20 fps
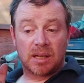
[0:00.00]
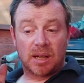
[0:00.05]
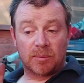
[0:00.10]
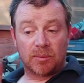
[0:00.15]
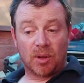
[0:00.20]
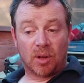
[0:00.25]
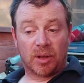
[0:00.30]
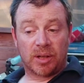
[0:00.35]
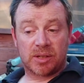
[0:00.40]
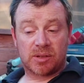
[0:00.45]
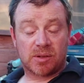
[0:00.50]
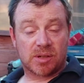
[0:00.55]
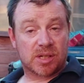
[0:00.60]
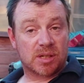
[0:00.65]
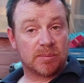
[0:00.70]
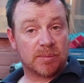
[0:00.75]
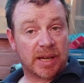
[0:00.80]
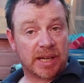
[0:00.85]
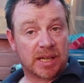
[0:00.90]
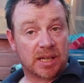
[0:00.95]
I'm not
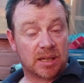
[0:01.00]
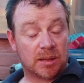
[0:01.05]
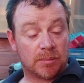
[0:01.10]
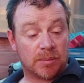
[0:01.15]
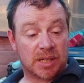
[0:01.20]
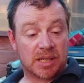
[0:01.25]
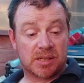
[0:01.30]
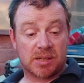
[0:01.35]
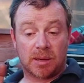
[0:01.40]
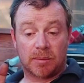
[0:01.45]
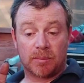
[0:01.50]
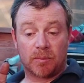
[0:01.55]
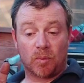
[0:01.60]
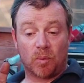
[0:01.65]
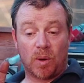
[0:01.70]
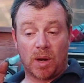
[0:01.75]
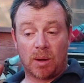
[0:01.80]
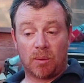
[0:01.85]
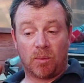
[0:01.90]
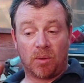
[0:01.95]
interested in making it a minter.
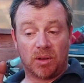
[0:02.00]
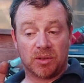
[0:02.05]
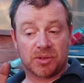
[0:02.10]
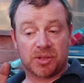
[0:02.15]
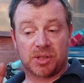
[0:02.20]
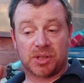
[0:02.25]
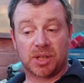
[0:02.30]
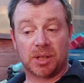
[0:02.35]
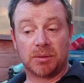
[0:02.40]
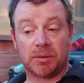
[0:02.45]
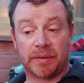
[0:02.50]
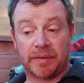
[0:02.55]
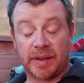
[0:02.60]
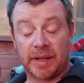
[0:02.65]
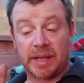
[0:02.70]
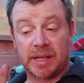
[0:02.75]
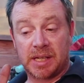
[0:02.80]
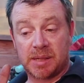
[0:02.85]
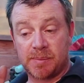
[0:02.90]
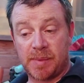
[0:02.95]
What I want to do with
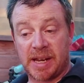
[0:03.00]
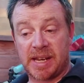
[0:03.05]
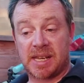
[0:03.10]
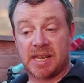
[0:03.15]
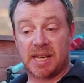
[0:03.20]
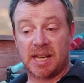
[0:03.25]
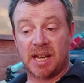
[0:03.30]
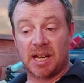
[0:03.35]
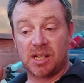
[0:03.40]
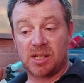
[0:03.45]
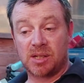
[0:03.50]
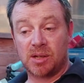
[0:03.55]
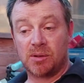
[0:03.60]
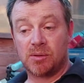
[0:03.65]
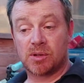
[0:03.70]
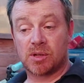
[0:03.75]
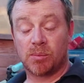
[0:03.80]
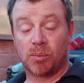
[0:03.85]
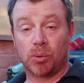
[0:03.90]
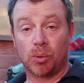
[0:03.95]
it is make it a
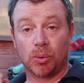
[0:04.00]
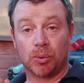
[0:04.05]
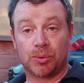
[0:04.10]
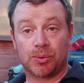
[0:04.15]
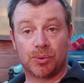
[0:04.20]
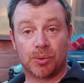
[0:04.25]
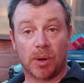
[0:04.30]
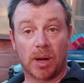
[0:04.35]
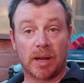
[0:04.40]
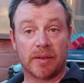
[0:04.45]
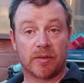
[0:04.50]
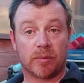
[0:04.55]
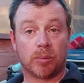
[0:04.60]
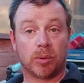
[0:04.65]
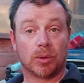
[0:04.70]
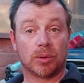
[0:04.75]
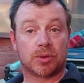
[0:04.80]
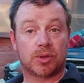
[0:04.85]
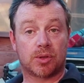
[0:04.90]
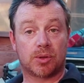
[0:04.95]
usable,
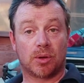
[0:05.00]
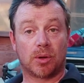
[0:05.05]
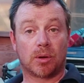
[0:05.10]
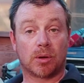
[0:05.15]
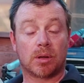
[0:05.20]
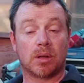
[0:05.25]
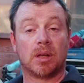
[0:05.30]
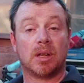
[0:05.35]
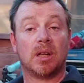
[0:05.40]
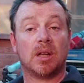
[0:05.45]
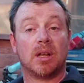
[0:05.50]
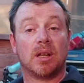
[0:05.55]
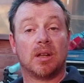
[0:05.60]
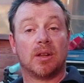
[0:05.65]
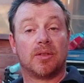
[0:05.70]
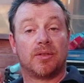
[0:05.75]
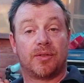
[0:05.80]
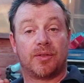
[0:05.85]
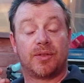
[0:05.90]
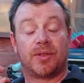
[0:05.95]
drivable truck
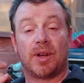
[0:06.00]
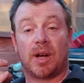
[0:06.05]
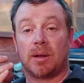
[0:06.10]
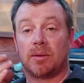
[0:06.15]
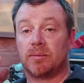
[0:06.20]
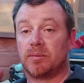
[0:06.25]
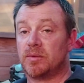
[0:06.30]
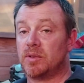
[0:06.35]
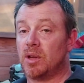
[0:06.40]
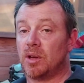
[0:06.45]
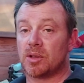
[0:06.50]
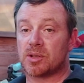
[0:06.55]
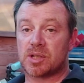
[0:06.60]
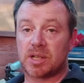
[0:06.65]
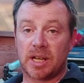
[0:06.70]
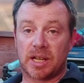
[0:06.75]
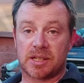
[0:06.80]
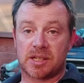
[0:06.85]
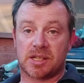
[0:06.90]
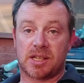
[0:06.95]
that I'm not
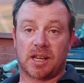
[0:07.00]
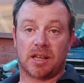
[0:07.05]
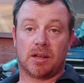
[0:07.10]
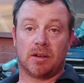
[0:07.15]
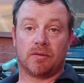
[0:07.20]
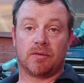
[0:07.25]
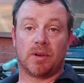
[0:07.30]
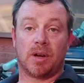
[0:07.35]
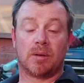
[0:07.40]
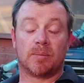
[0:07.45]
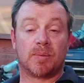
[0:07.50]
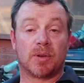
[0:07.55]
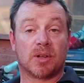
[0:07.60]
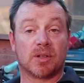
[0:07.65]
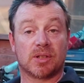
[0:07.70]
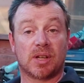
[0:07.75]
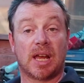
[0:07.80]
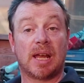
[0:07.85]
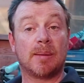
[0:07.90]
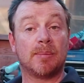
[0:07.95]
scared to take off road,
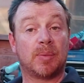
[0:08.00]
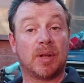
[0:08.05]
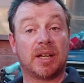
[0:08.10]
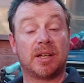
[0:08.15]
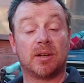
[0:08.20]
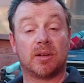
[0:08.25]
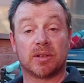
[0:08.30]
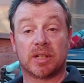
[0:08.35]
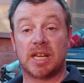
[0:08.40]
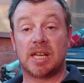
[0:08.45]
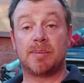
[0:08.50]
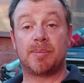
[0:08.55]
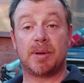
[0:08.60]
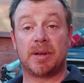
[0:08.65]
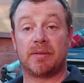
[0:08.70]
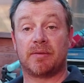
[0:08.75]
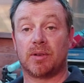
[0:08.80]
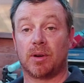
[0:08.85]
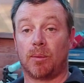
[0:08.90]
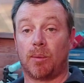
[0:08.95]
because I am planning on
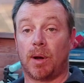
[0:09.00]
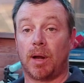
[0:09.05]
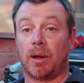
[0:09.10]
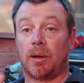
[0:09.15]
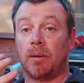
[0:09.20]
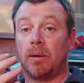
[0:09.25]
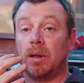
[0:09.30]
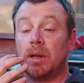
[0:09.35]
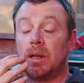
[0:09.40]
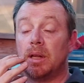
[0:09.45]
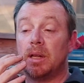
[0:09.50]
keeping it for a while.